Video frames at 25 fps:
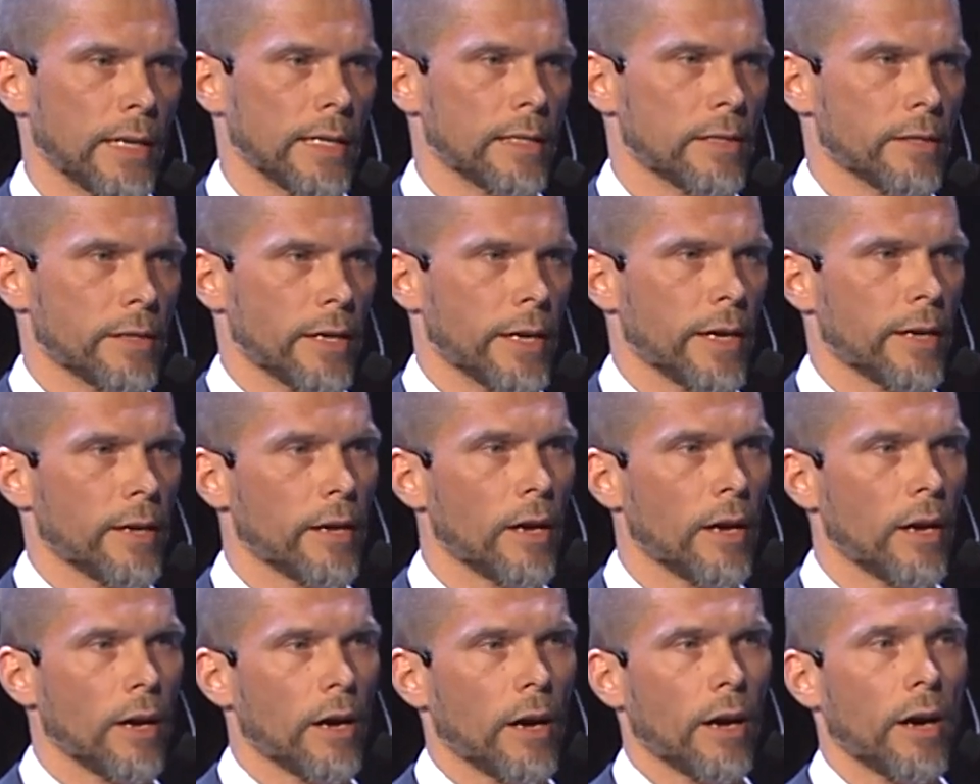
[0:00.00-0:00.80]
let's say,
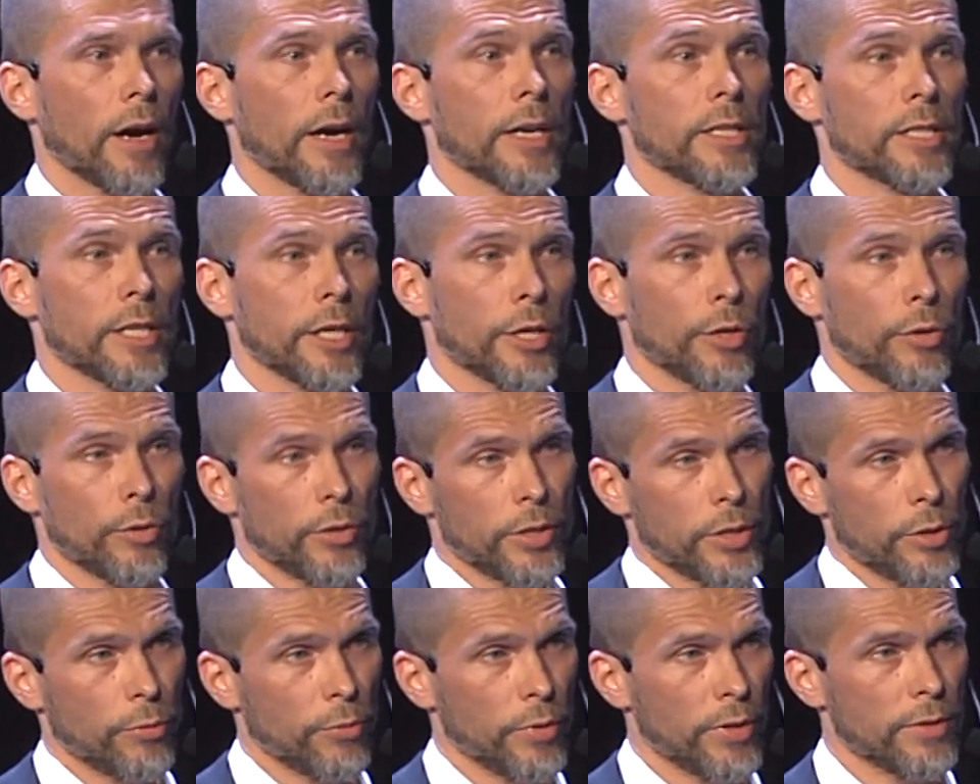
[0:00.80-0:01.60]
high
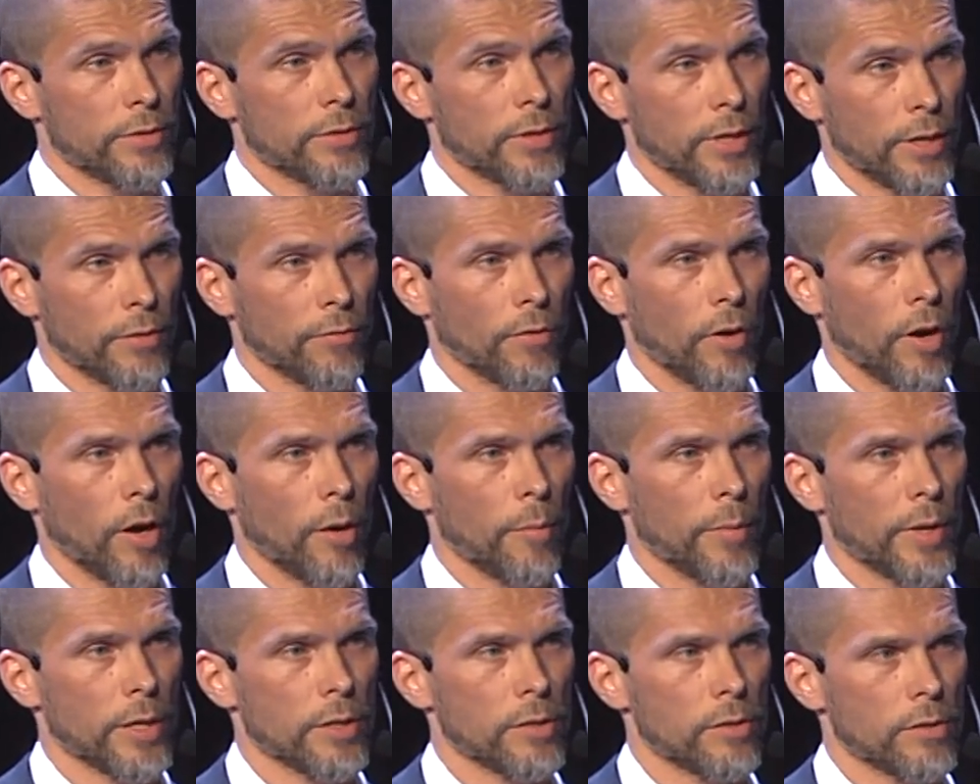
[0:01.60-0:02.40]
security risk
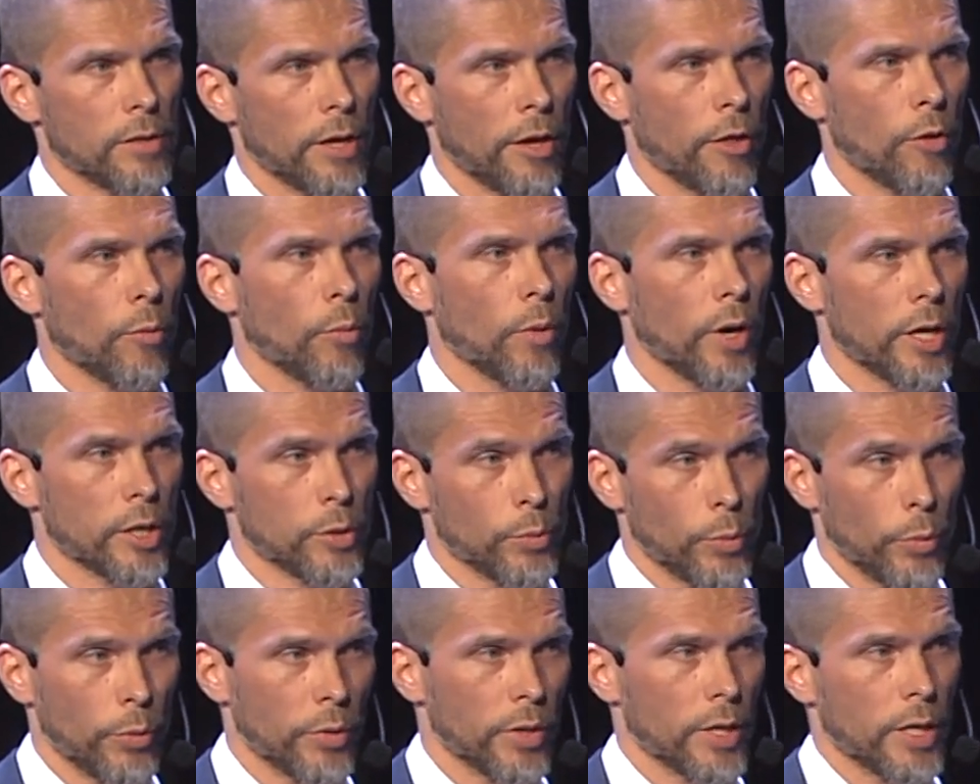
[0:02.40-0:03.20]
environments.
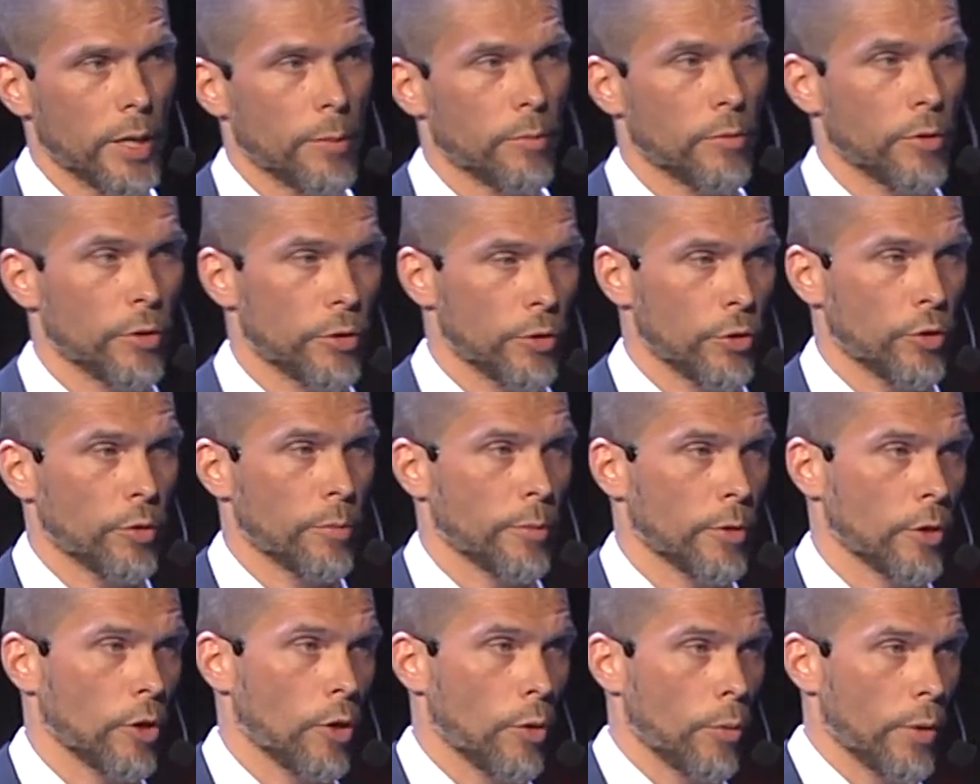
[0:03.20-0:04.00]
Otherwise, we would keep the
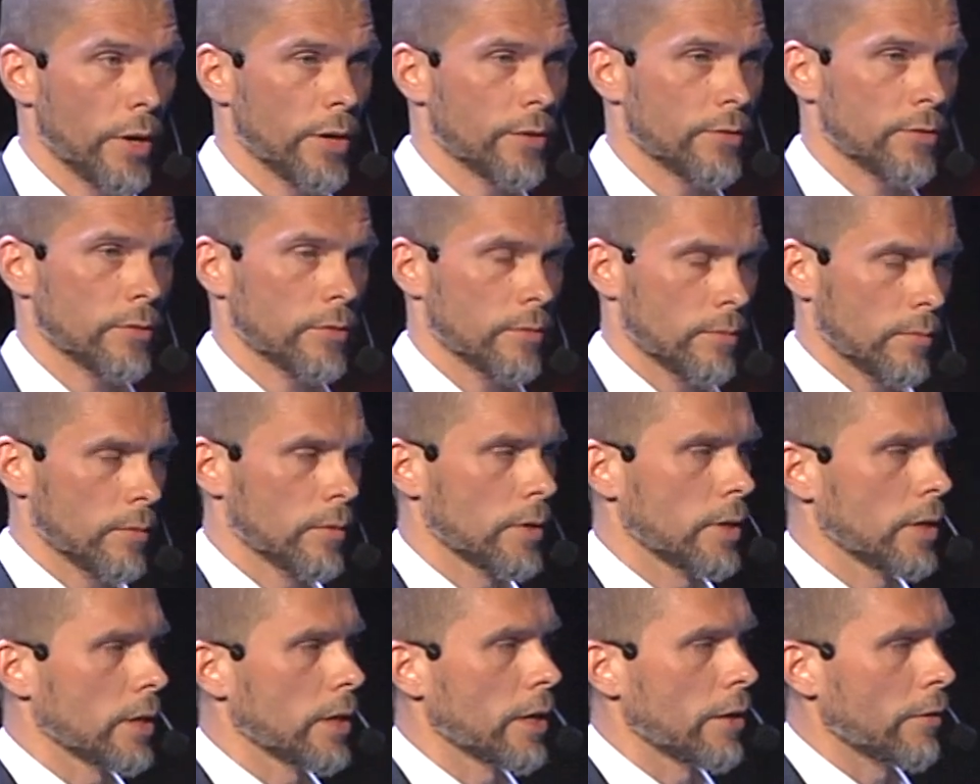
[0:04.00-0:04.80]
human always
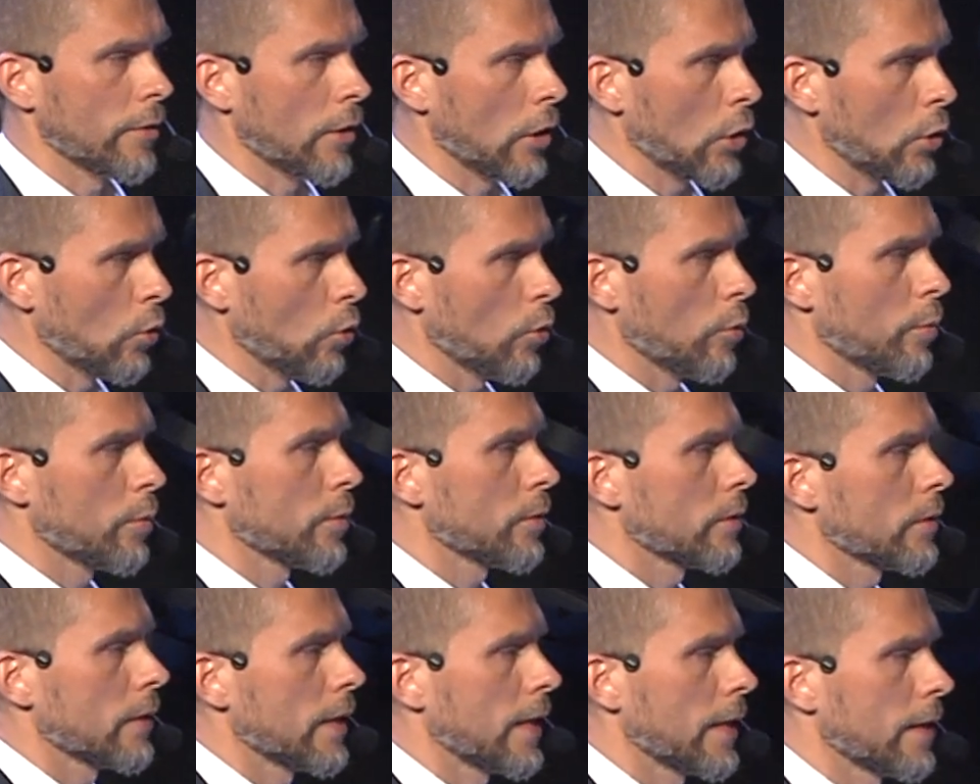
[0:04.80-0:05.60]
in the loop
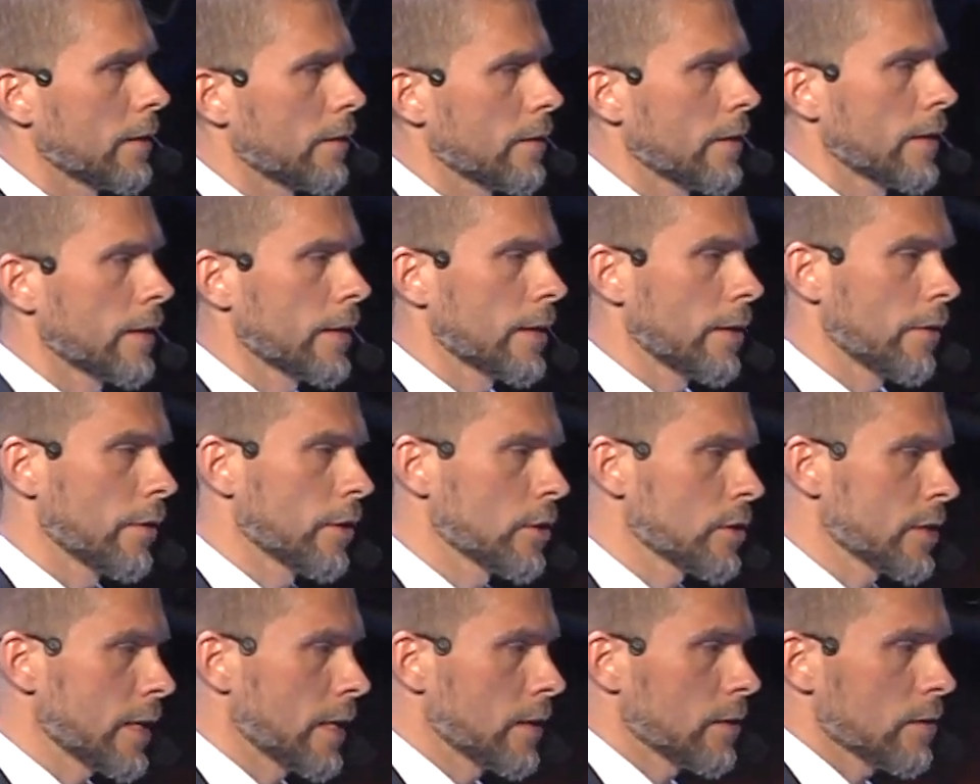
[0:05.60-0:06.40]
and in
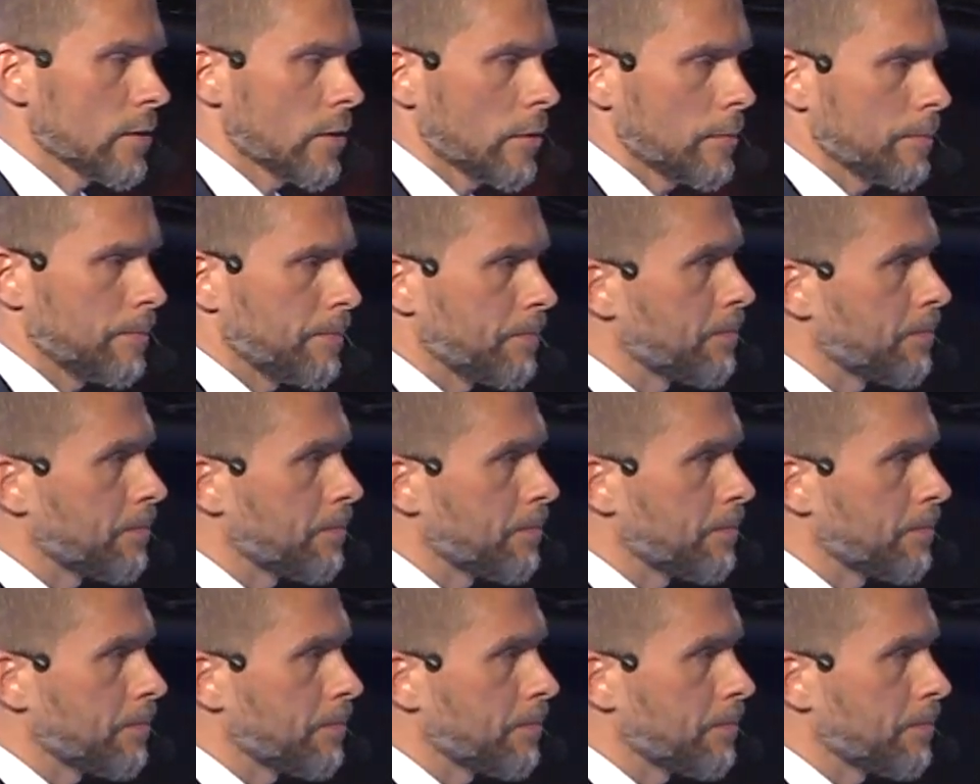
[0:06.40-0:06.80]
the center.